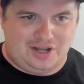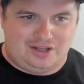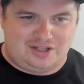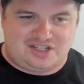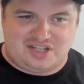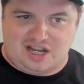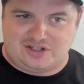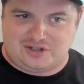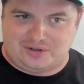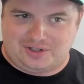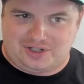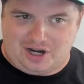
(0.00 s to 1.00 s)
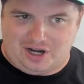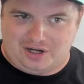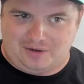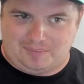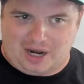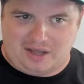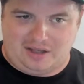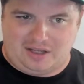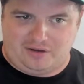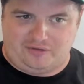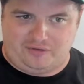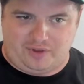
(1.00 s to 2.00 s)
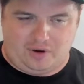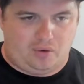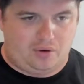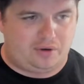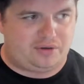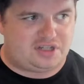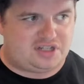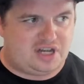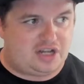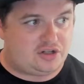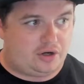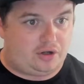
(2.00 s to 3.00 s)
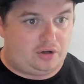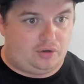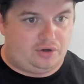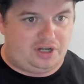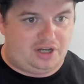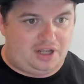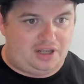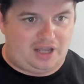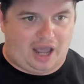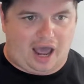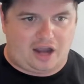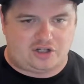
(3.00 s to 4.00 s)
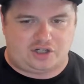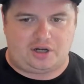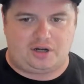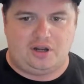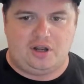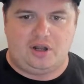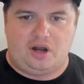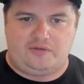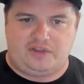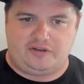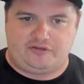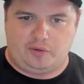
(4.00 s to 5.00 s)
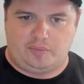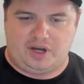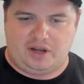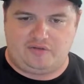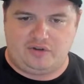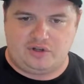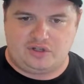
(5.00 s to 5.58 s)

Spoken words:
The states are done by the states are included in the action of the affirmative.